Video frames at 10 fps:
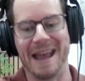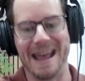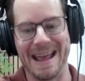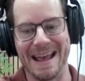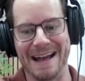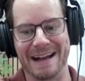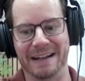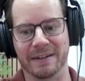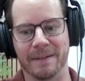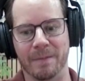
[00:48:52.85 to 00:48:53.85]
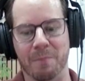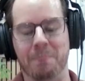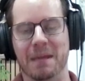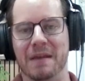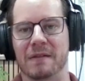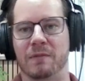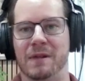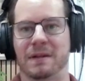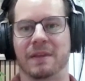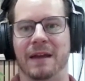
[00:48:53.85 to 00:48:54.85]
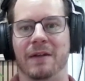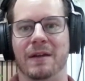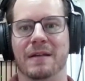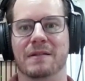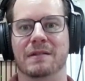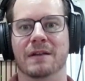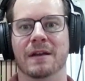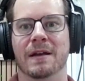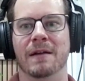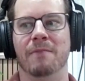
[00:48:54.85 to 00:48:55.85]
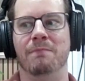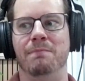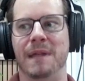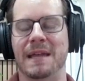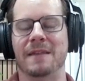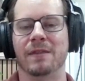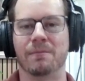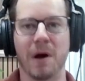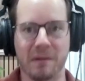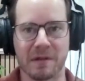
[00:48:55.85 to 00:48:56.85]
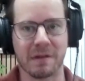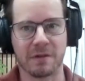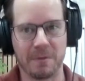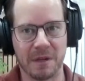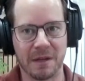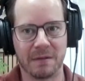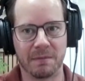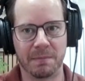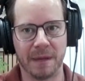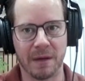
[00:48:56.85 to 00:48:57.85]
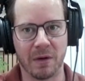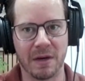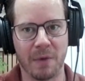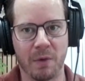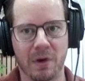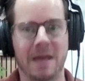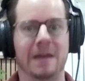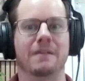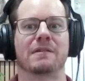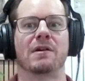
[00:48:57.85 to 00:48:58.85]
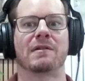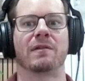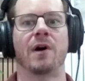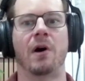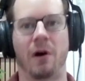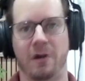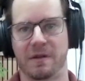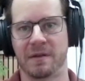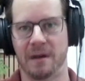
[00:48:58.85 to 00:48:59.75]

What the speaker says: And the biggest risk there is, being the most distributed Bitcoin network, it is also the hardest to